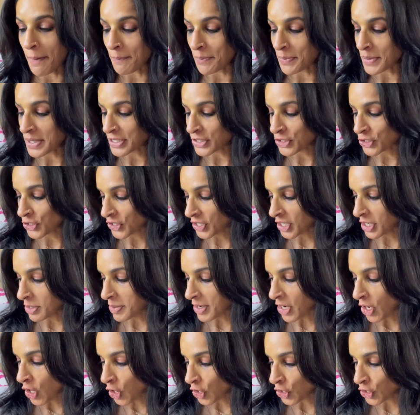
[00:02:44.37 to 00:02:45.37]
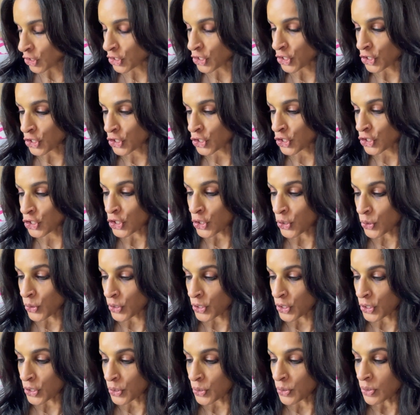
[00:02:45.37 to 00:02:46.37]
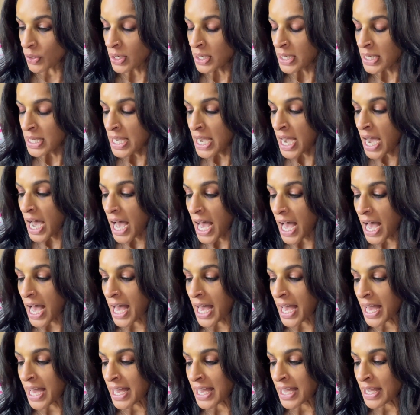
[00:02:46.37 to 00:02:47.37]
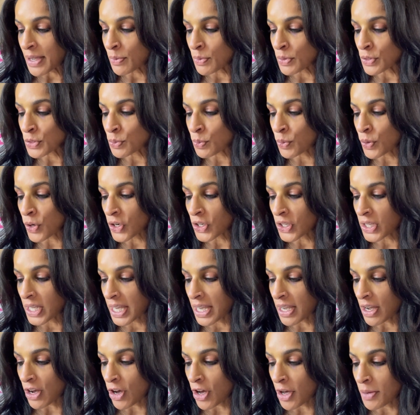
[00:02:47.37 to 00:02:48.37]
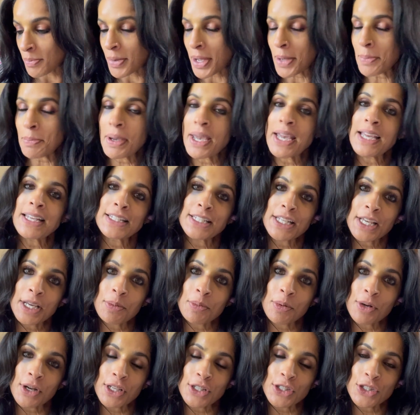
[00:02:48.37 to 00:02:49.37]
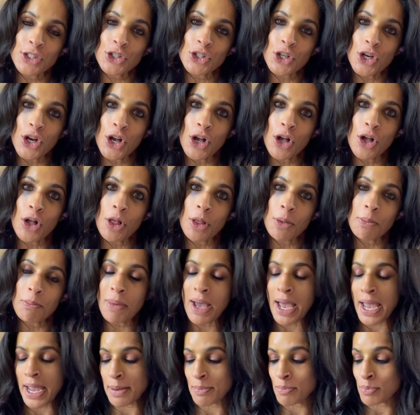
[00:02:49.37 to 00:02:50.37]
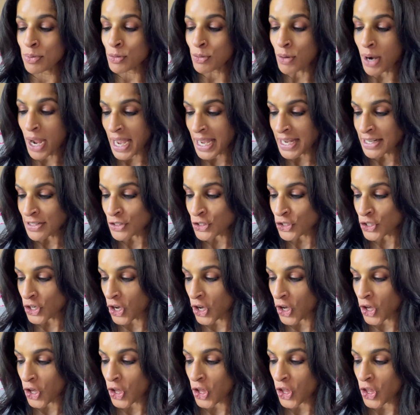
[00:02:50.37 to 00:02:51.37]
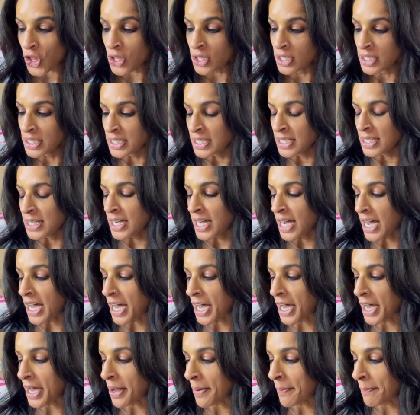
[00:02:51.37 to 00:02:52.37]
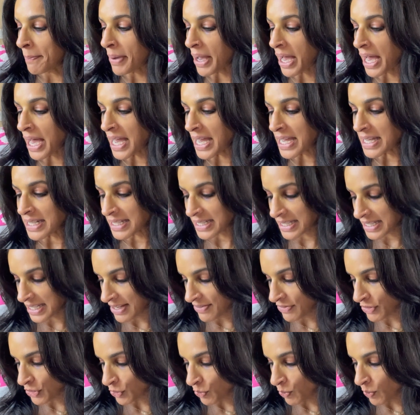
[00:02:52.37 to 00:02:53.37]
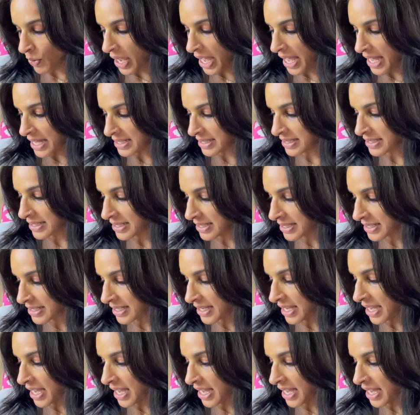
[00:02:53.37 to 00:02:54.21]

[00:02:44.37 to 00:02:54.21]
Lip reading: It's just going to be harder to show you. I was working on my Painting Bricks shawl, my Pride shawl by Stephen West.